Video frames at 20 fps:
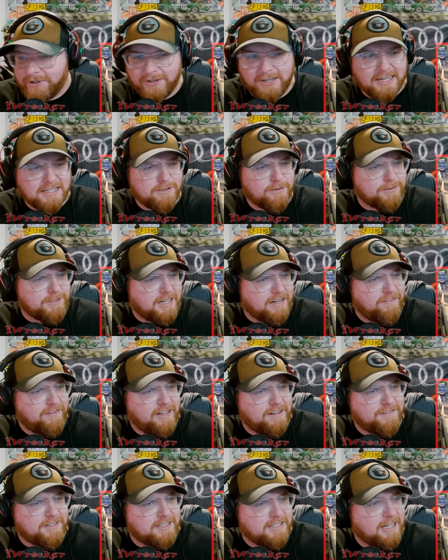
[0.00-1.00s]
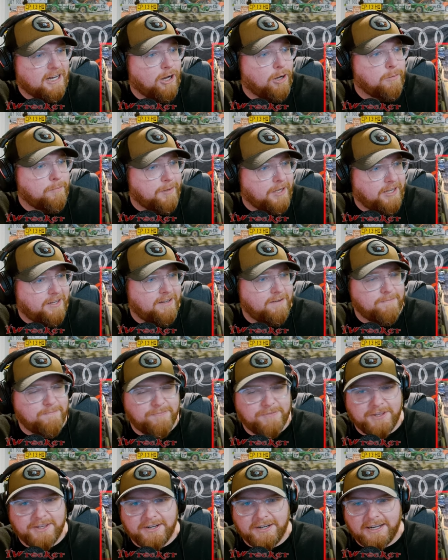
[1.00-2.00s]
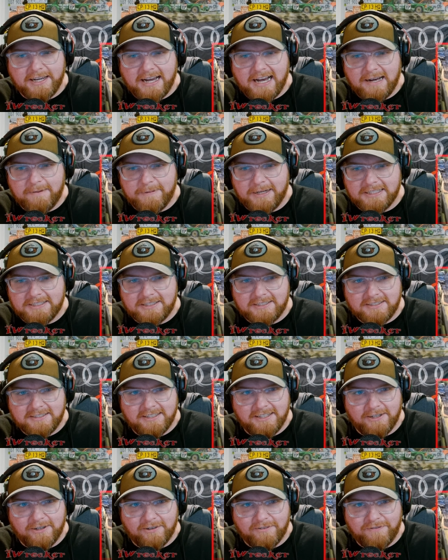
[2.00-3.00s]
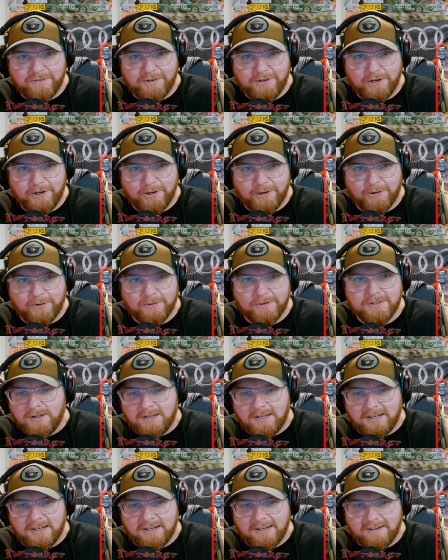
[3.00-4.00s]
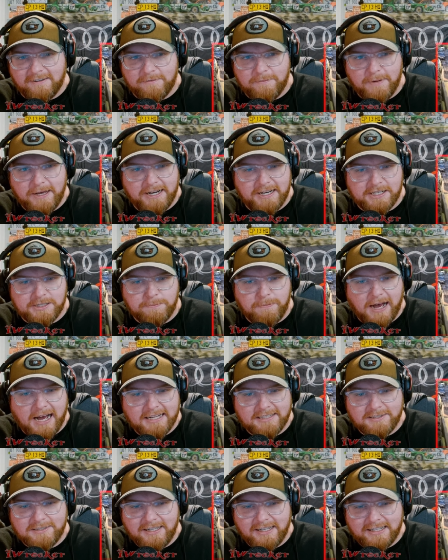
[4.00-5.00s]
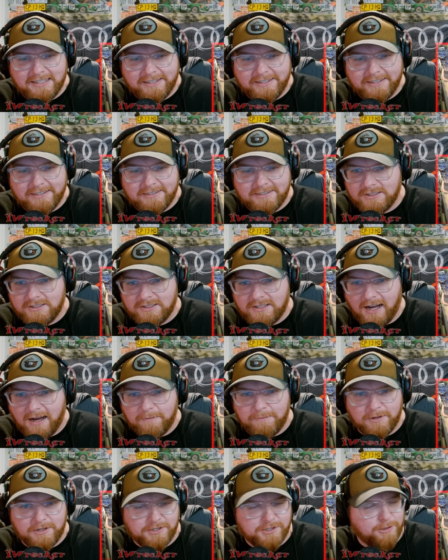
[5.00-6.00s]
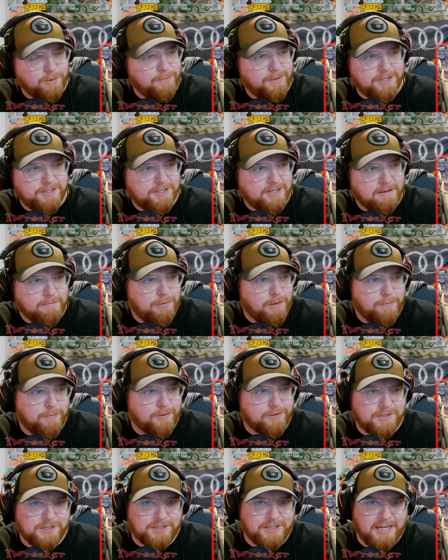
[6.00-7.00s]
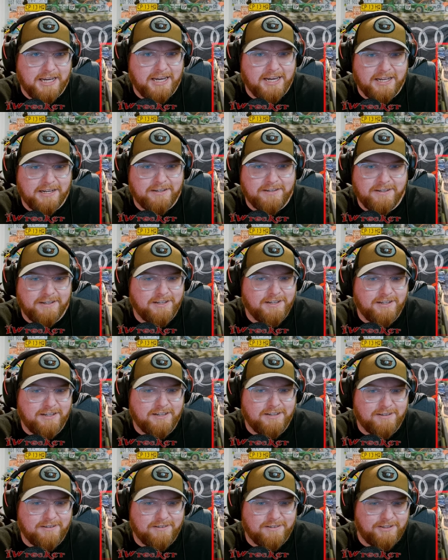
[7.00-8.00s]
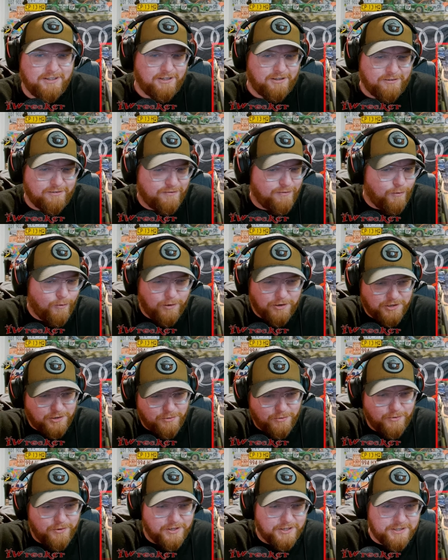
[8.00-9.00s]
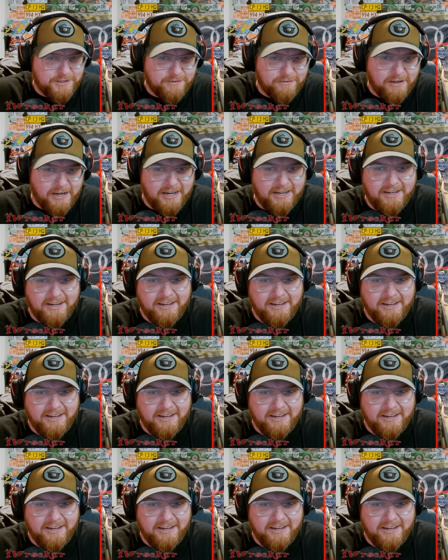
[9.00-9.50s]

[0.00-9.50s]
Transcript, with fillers: you guys will definitely have to tell me in the comments, you know, if you know uh, of many spots like this. I'm assuming some people just can't, you know, ford through this, right?